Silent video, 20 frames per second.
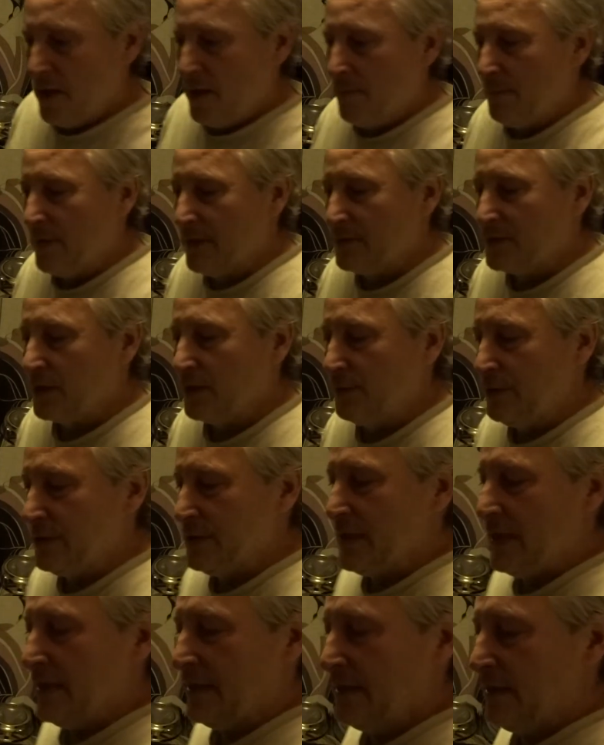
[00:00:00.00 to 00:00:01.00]
basically
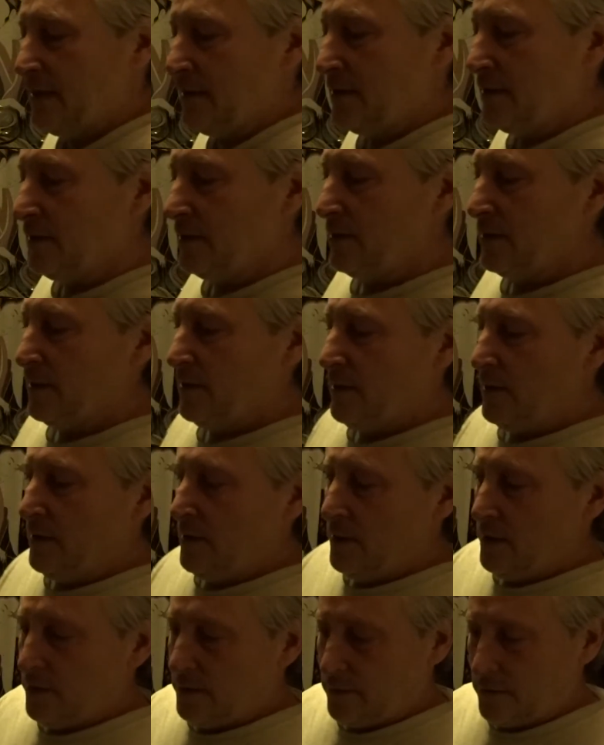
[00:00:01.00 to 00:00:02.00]
taking
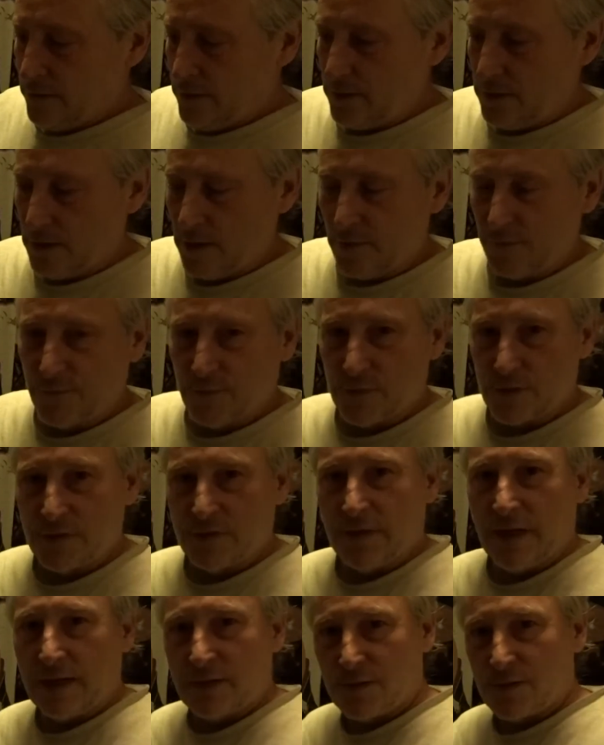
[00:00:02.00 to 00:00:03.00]
the first
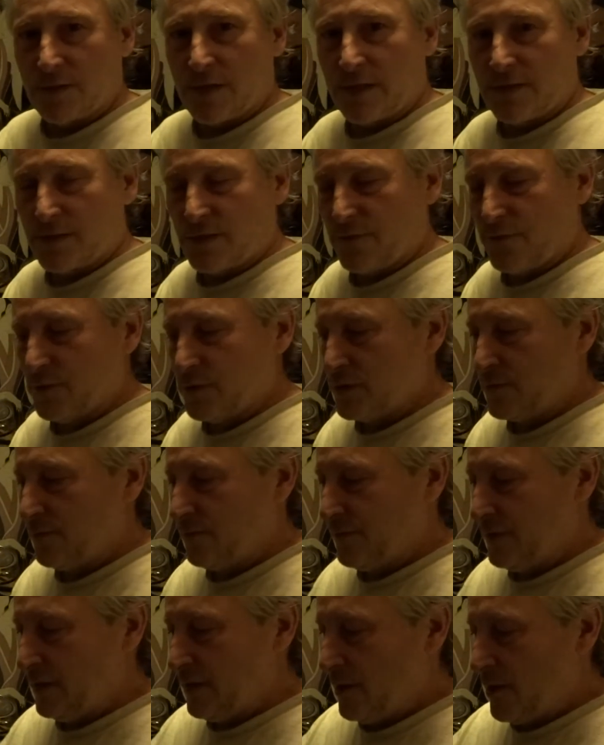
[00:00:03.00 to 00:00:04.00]
exercise in the first
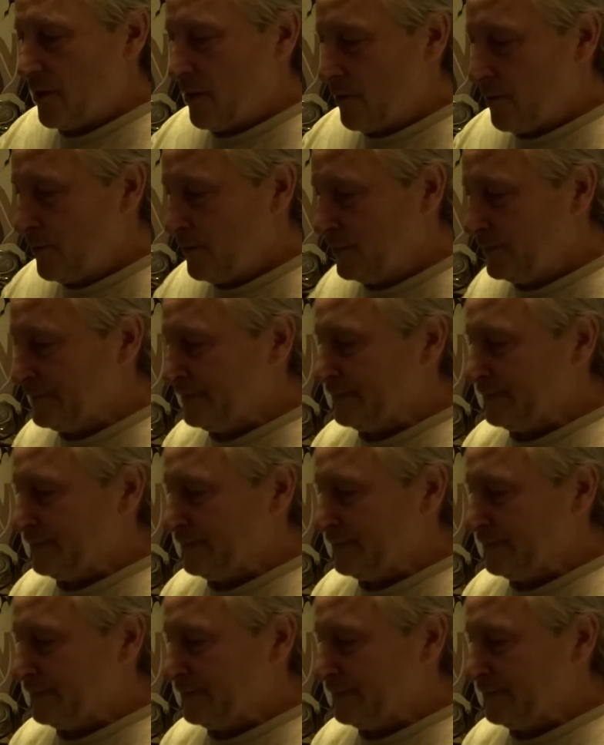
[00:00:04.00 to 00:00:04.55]
video,